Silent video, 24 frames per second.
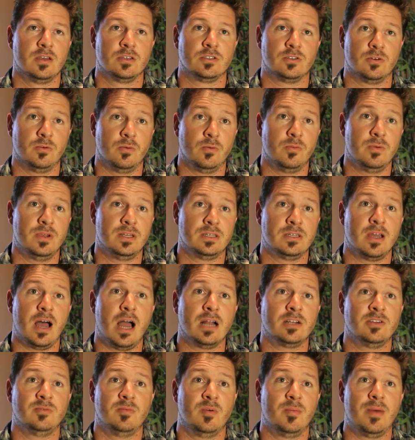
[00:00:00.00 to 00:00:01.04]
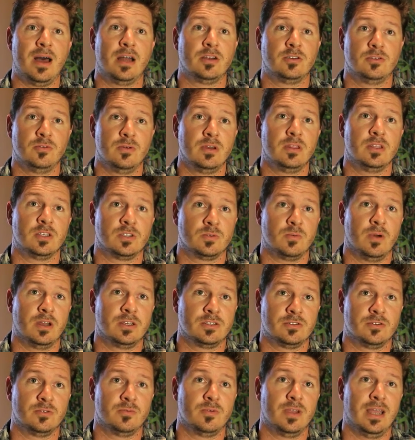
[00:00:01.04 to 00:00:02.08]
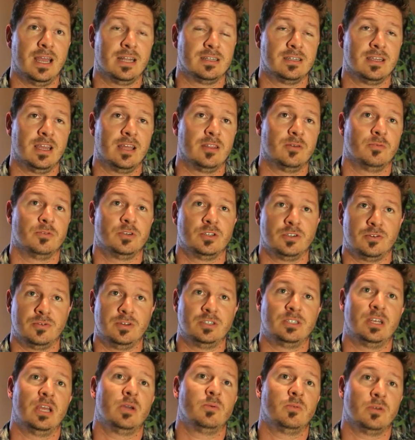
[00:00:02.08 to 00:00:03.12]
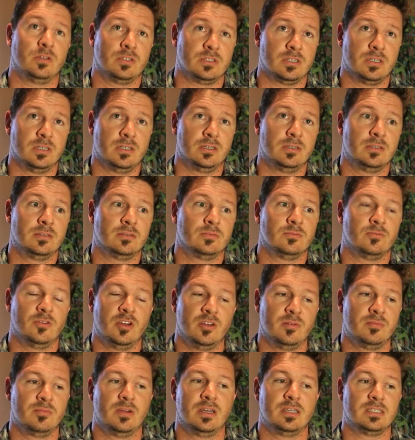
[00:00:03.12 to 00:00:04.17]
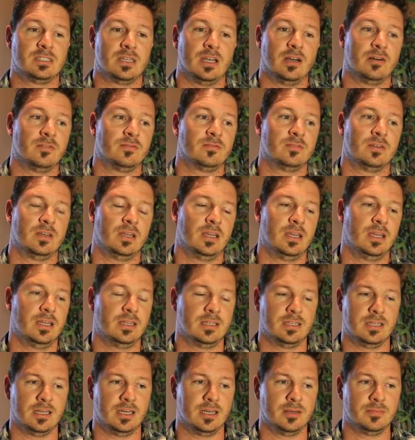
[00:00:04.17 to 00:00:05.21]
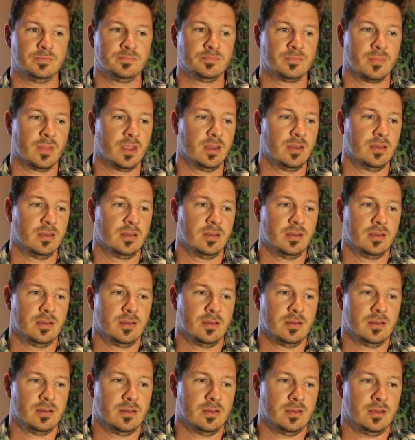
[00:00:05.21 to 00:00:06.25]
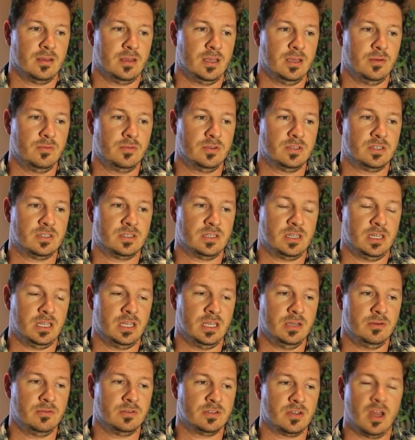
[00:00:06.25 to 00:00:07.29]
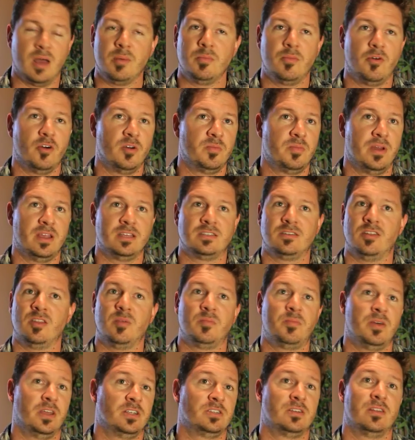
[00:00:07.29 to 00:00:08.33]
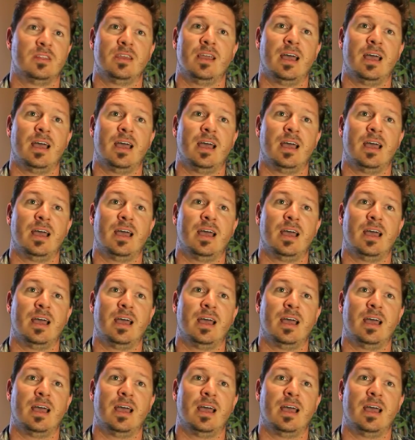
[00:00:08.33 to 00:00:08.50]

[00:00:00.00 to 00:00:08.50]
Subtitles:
So when we talked to him about doing this Western, we got together with Sheree J. Wilson, William, and myself, and he was on board based on the pitch of the